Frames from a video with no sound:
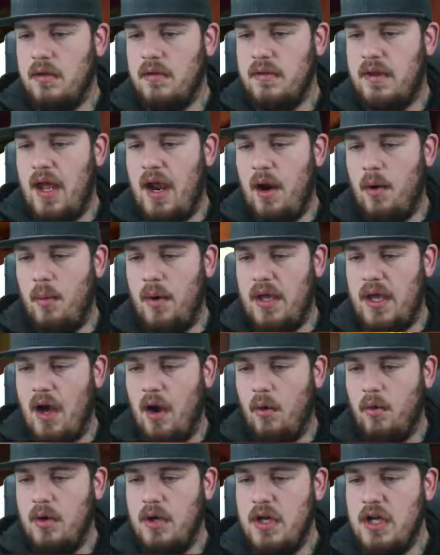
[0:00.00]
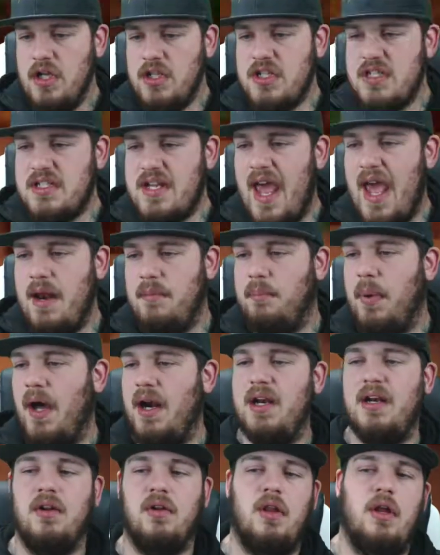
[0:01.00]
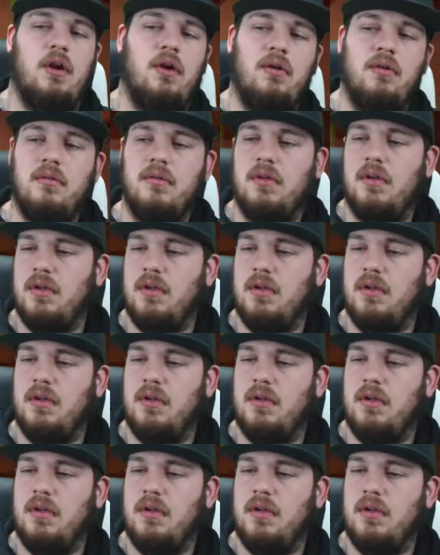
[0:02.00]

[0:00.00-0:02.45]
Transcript: There we go. Just headbutt it a little.